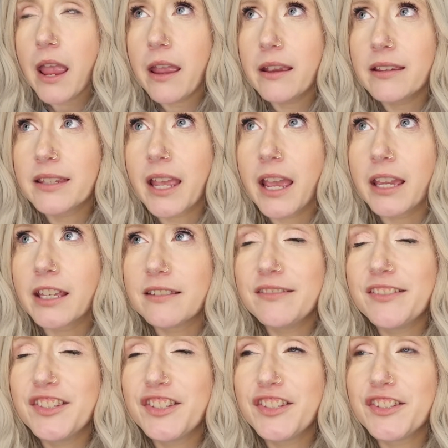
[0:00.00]
is like
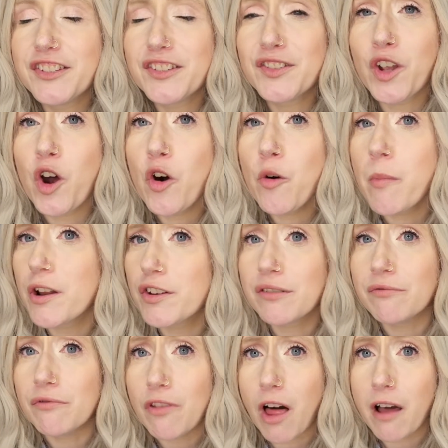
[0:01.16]
so much
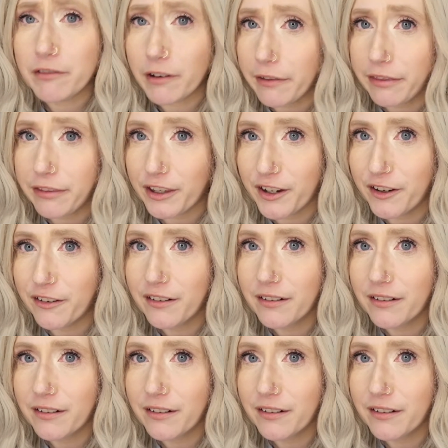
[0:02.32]
in love with you.